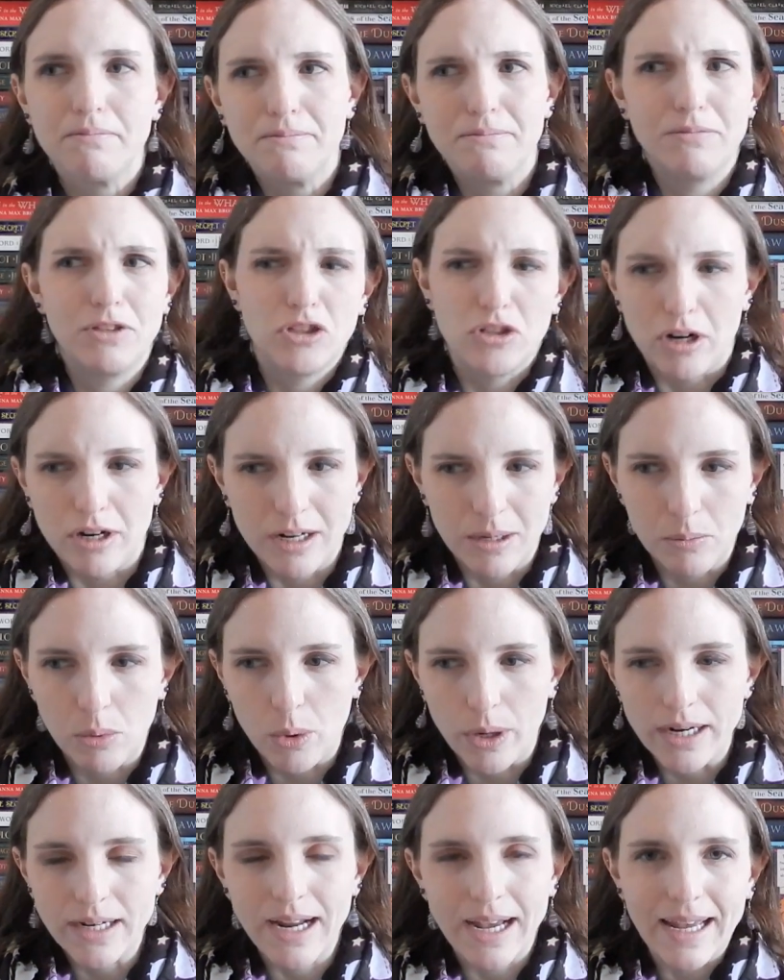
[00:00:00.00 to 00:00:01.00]
starting
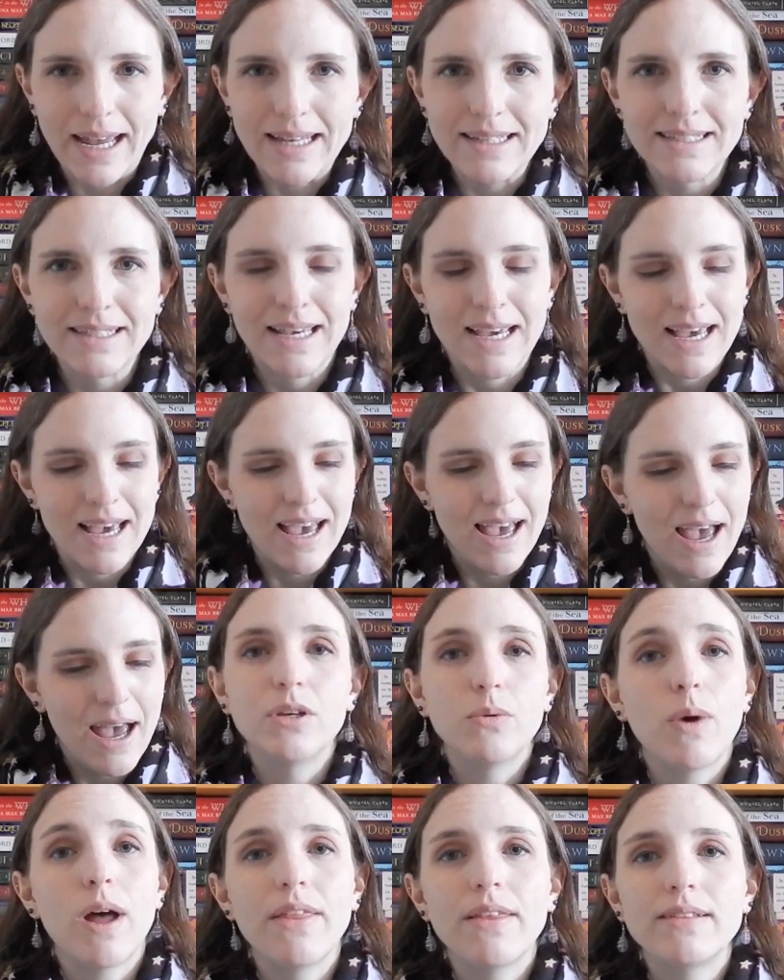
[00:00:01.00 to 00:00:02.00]
point, I guess.
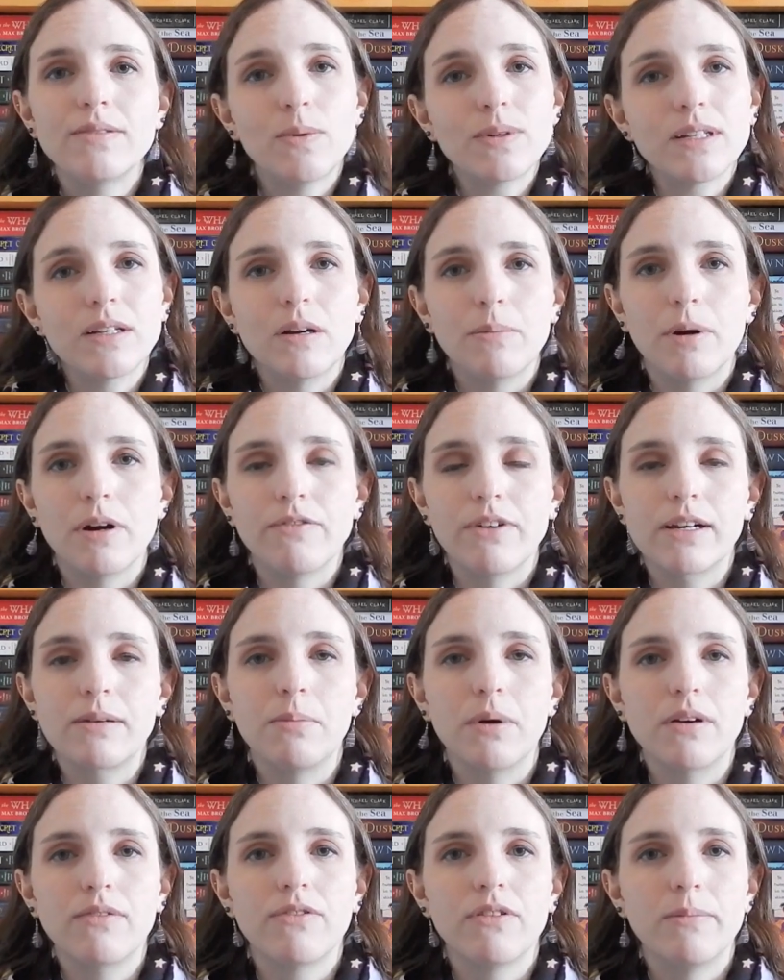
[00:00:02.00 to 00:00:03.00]
While this wasn't a
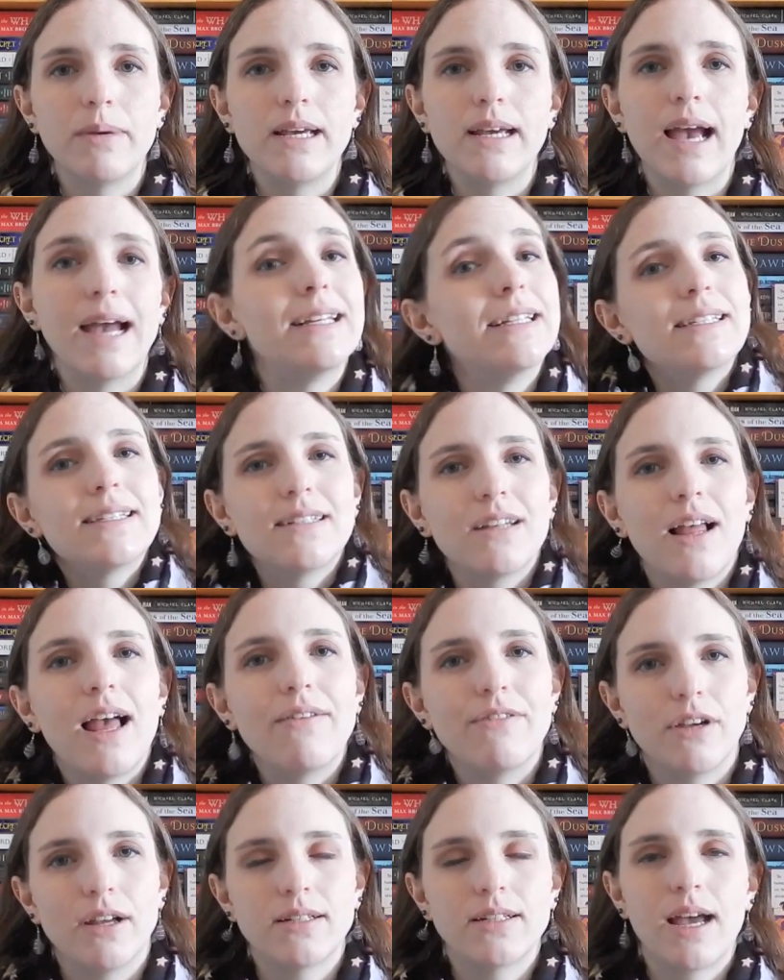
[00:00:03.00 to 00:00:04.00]
perfect book for me, I did still
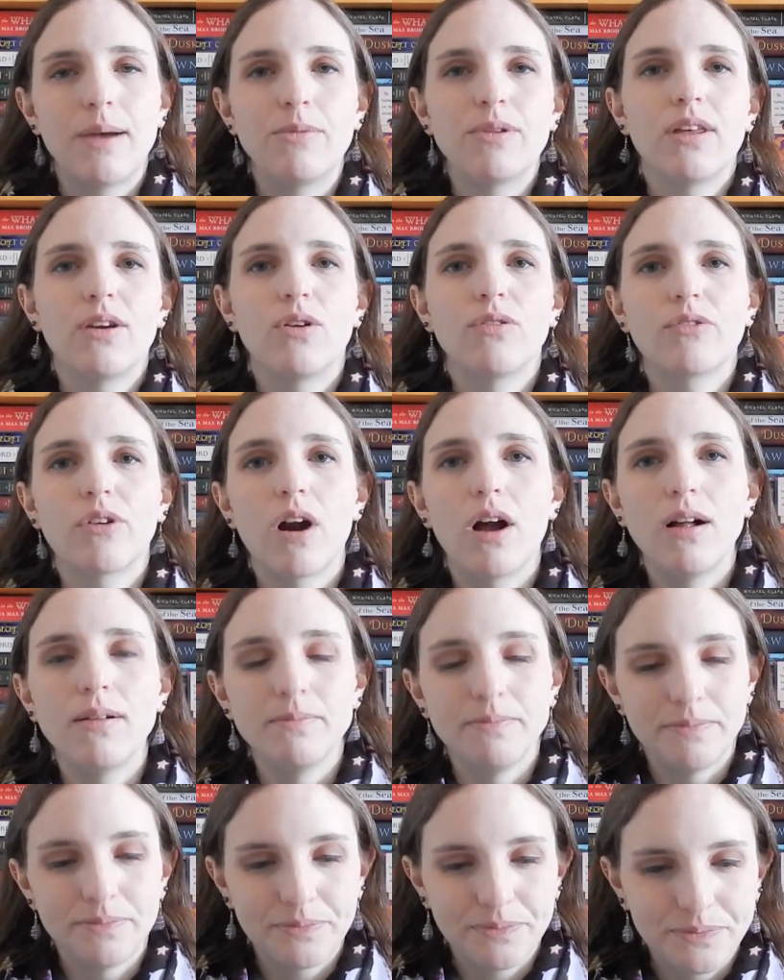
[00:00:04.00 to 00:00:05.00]
have a good time with it
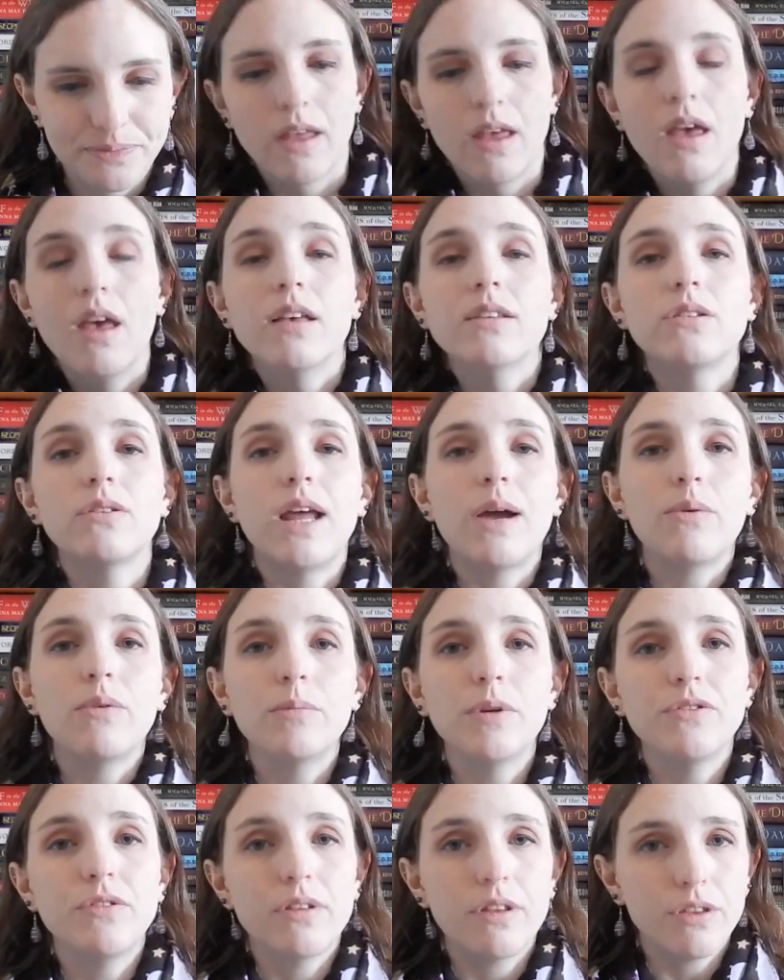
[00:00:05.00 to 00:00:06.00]
overall. So now we'll
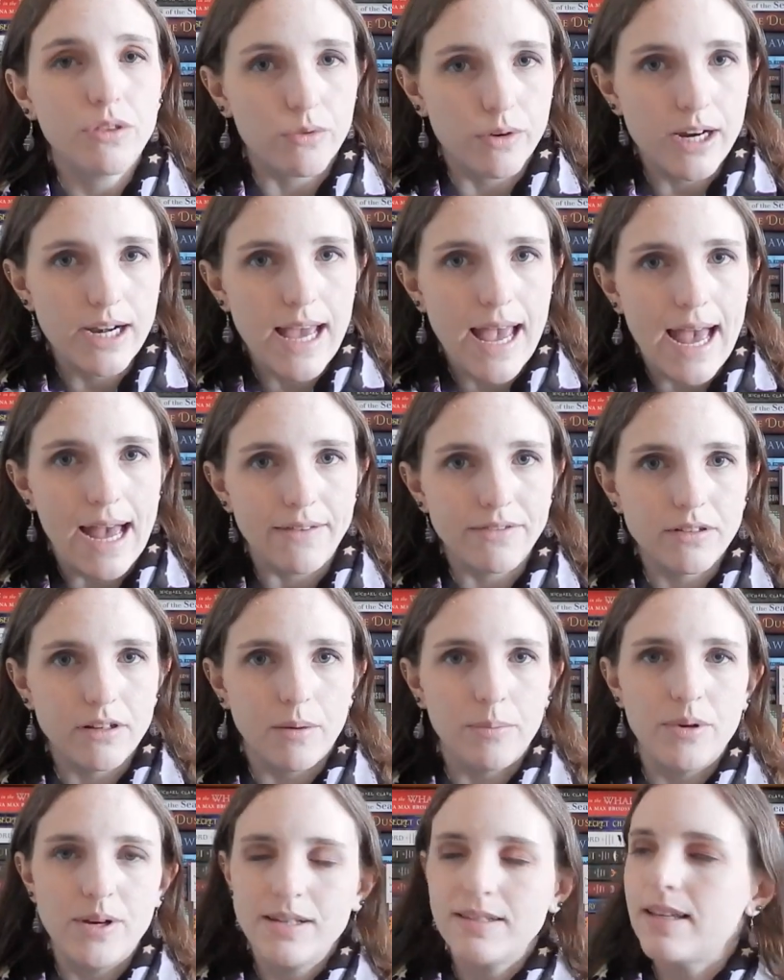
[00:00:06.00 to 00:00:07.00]
move to the
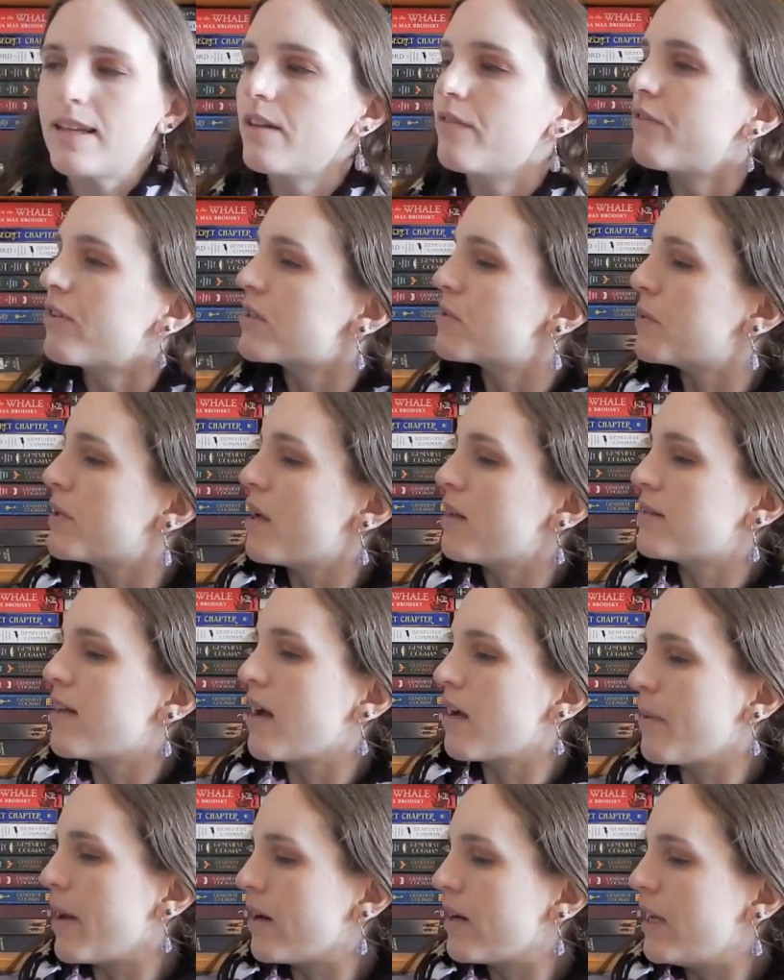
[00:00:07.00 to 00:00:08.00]
3.5-star books, and the first one I'll
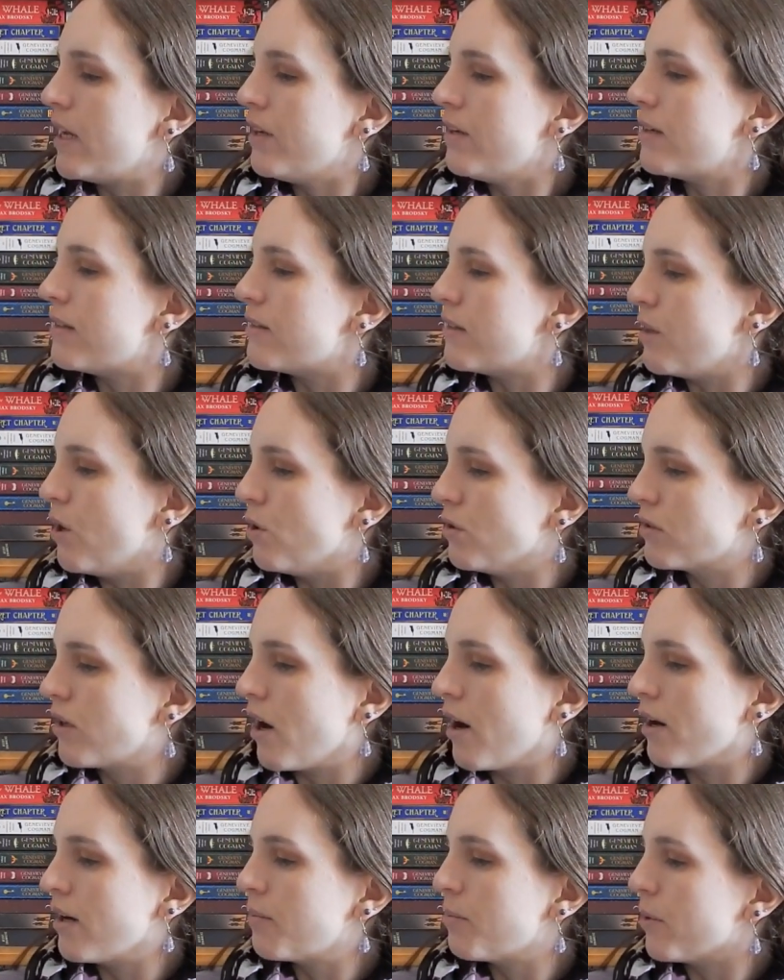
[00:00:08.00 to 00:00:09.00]
talk about here is The Old
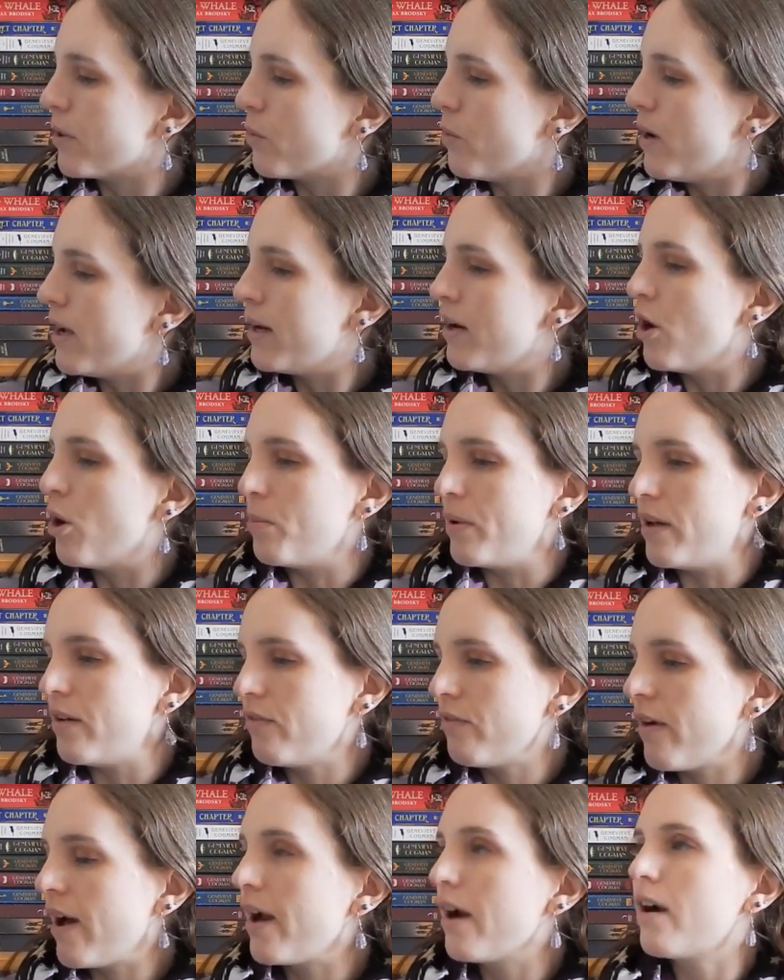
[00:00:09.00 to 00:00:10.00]
Guard, Book 1, Opening
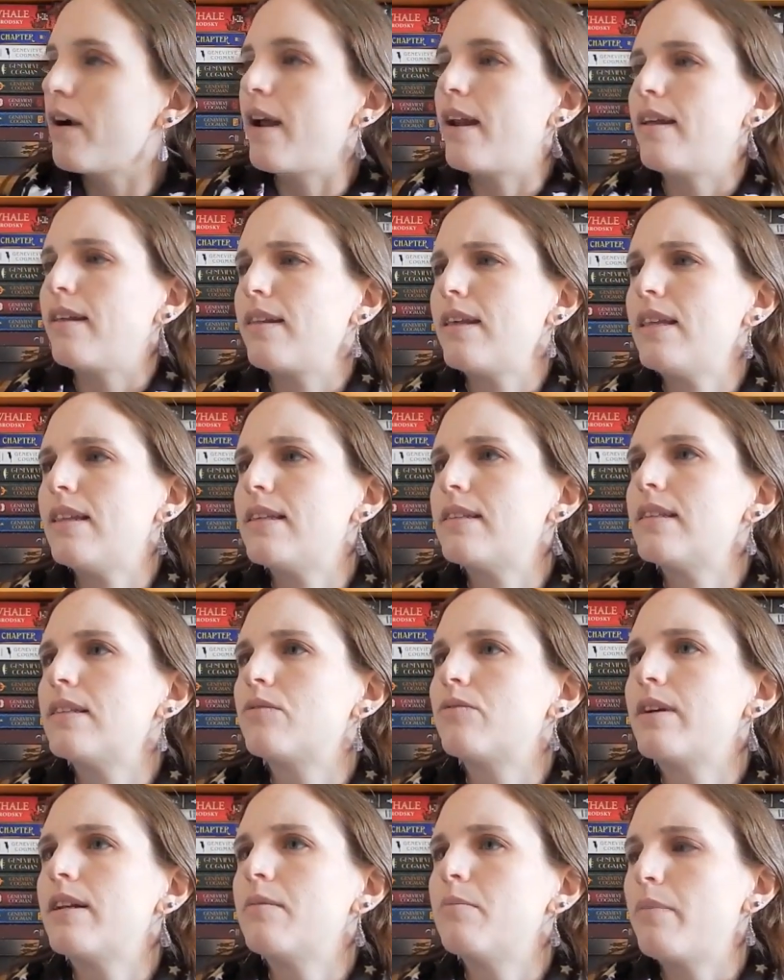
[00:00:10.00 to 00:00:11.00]
Fire, and I think this
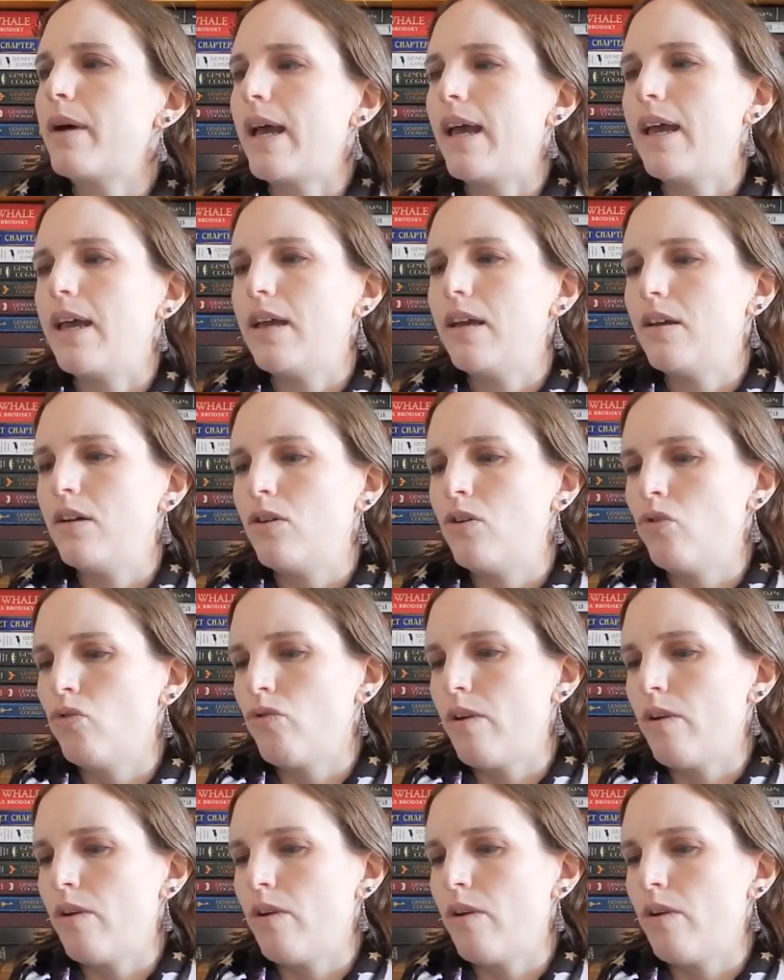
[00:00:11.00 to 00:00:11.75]
is written by